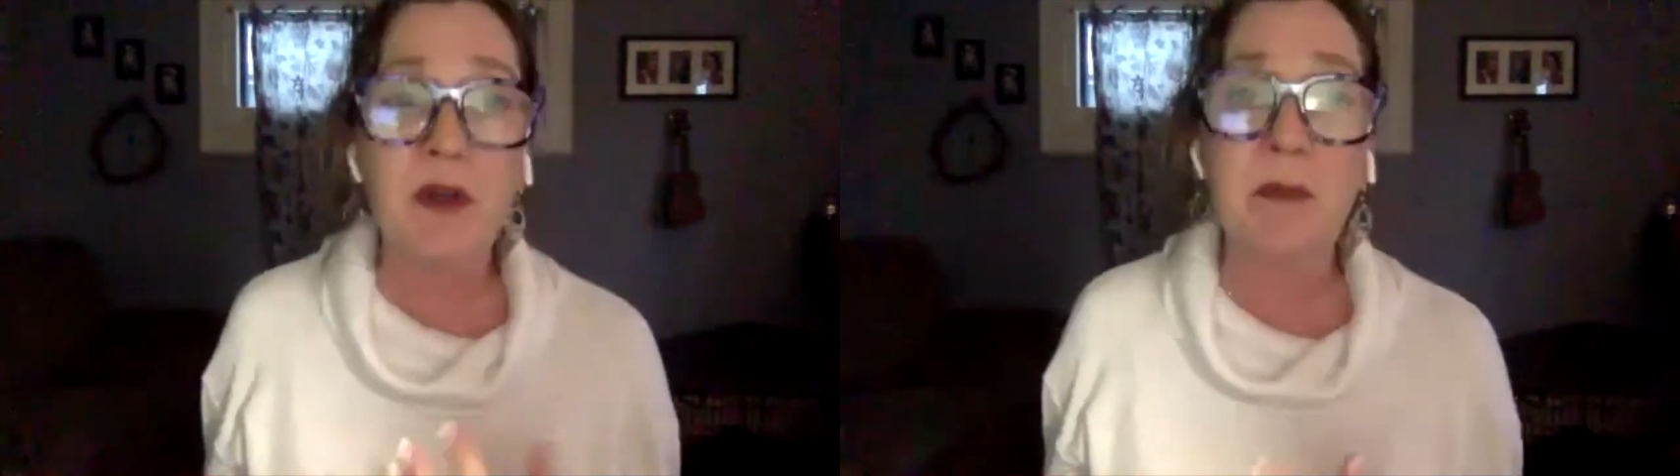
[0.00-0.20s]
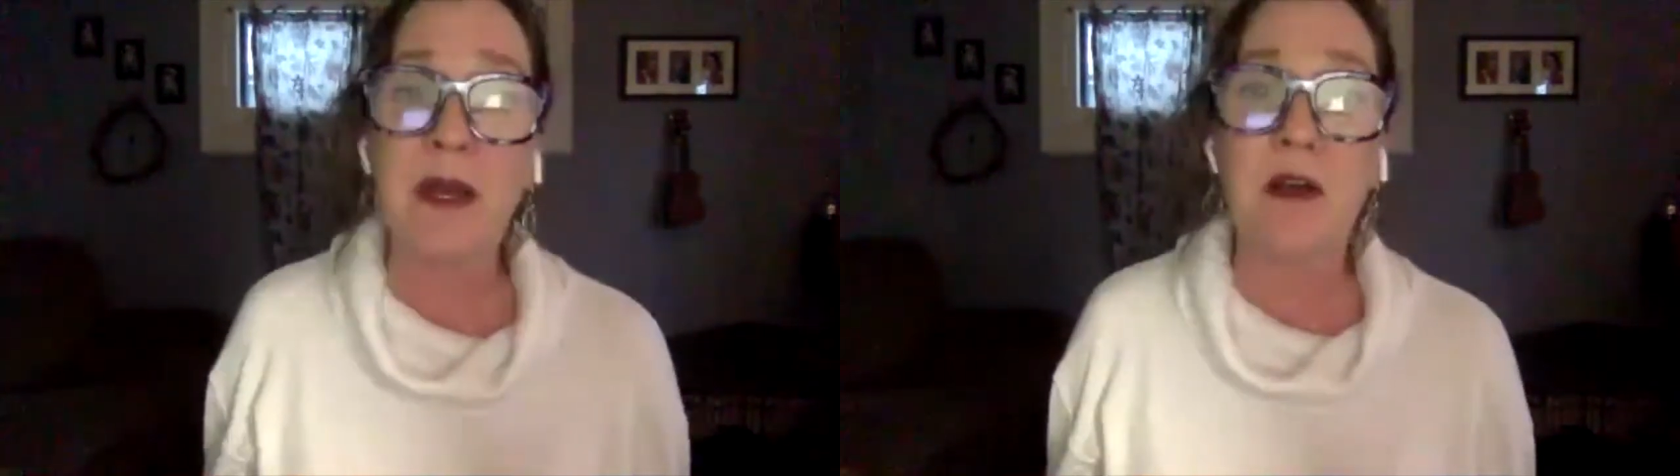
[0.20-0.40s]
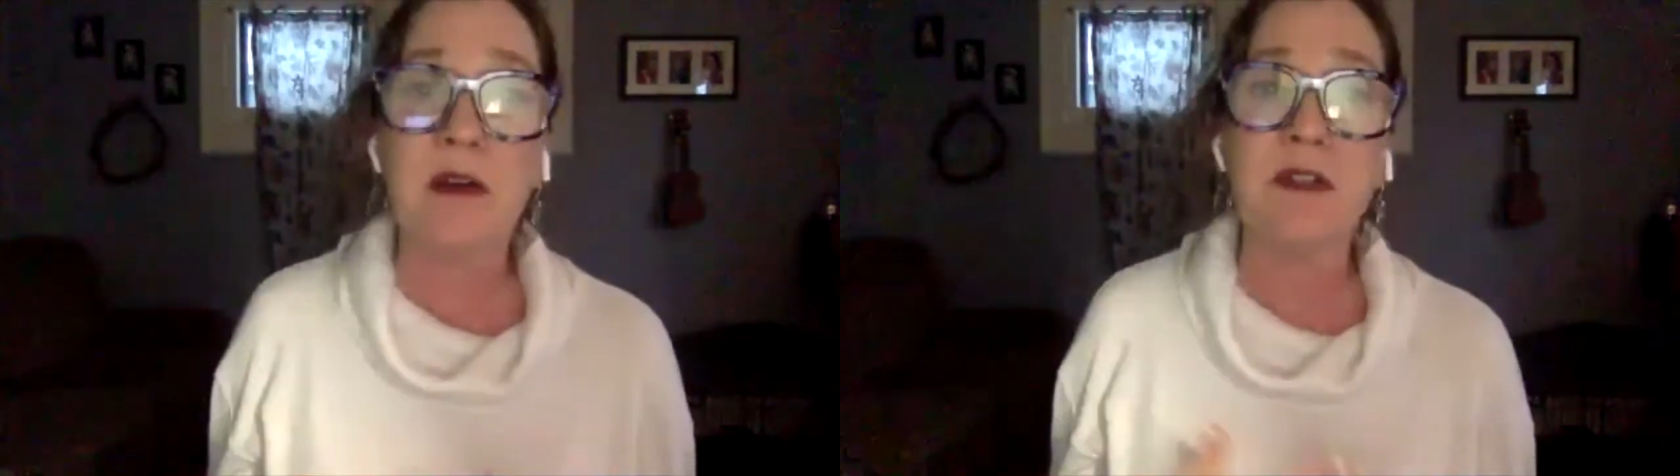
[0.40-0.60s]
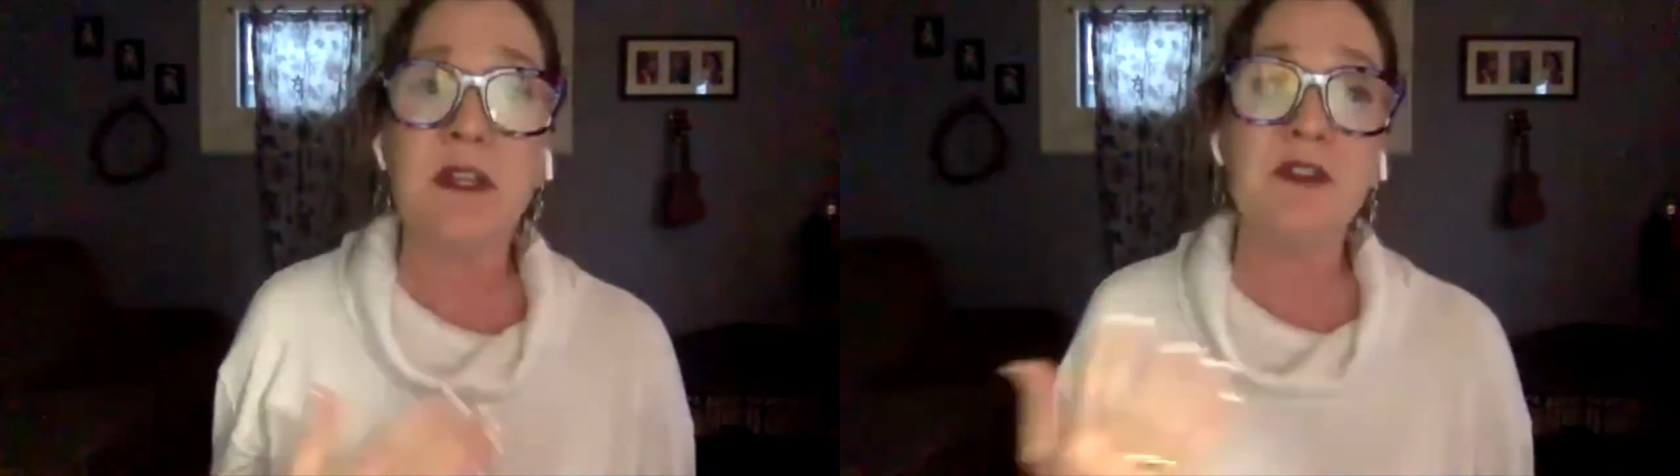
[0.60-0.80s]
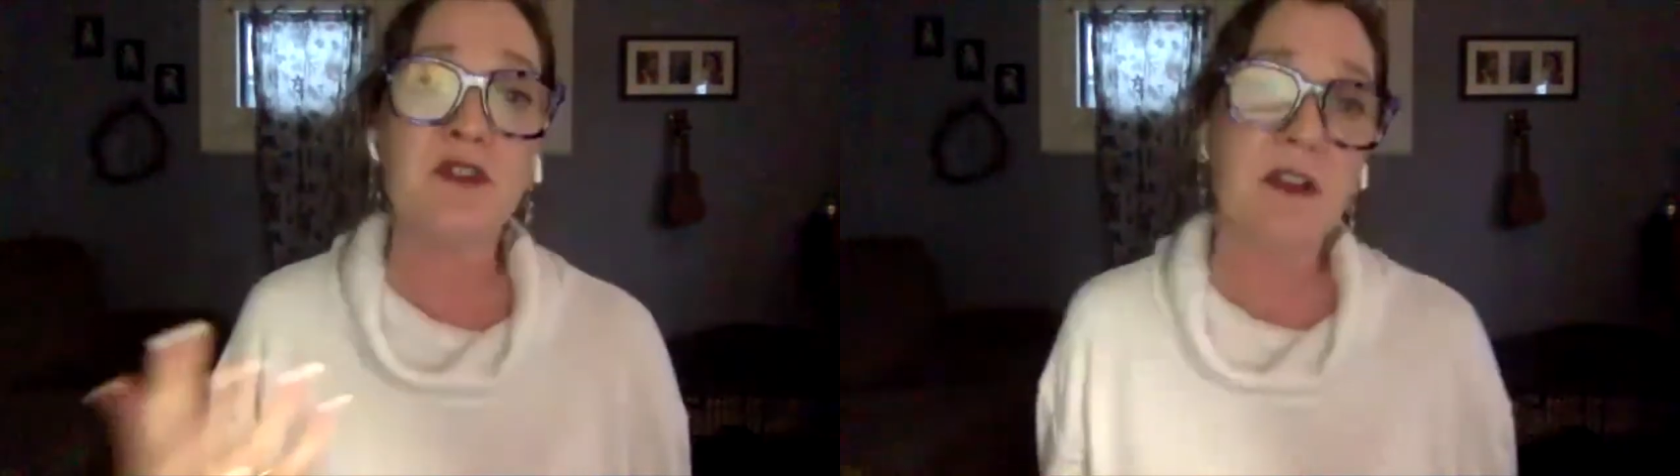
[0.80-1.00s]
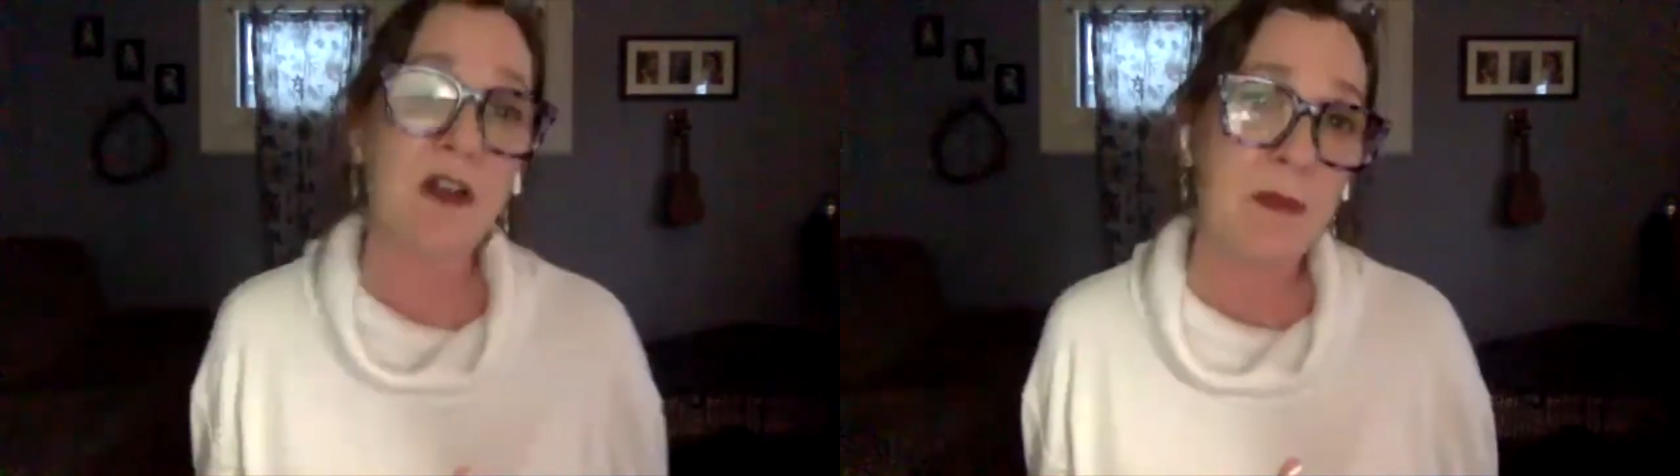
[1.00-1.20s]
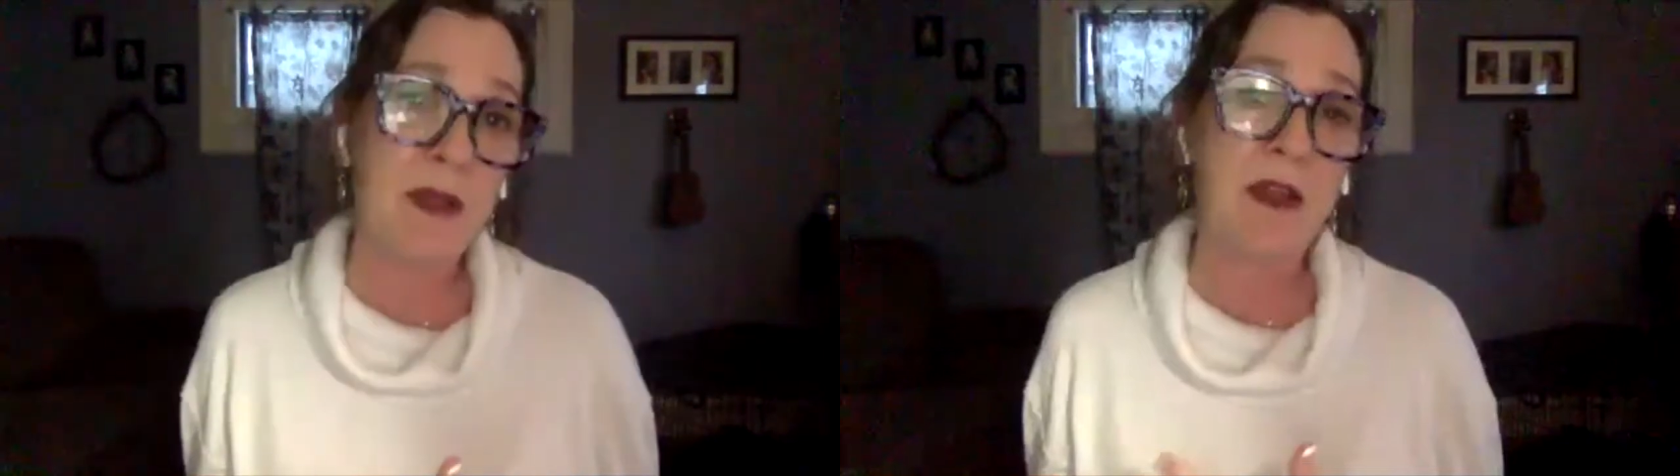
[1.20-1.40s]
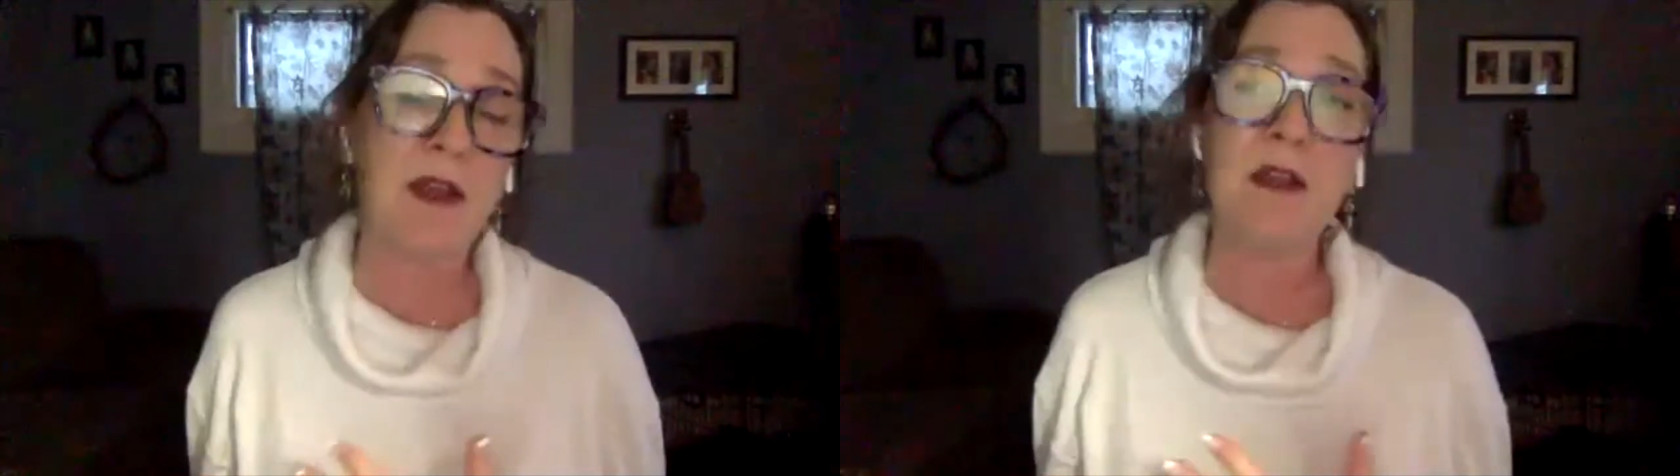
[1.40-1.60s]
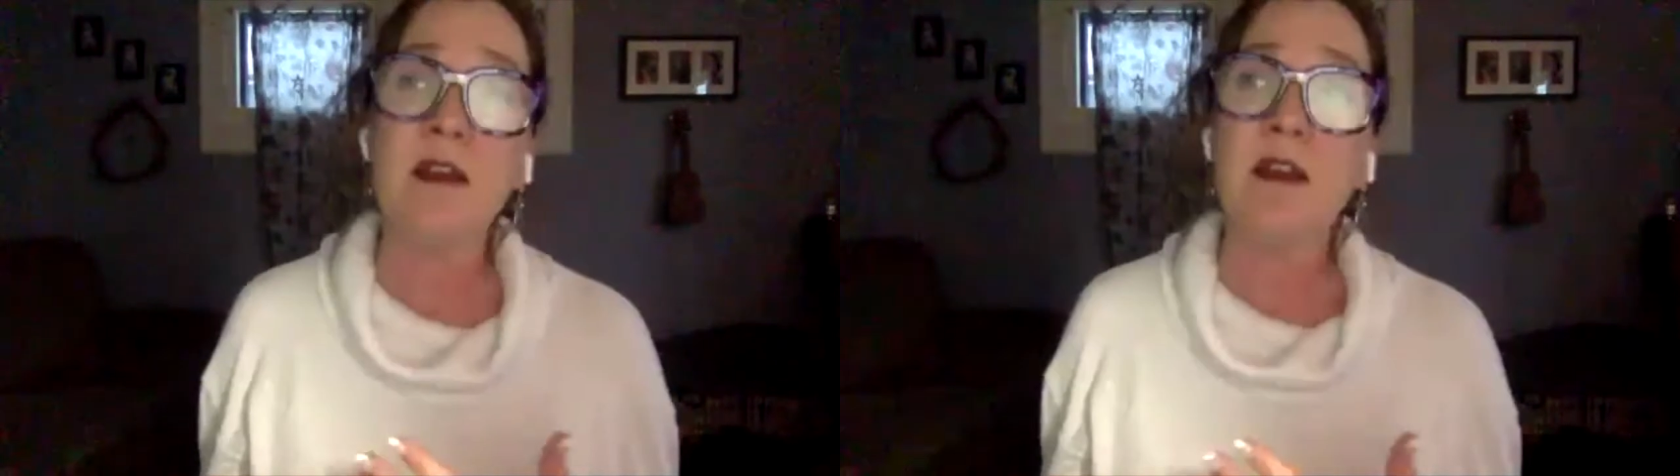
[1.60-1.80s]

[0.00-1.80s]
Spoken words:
about Anishinaabe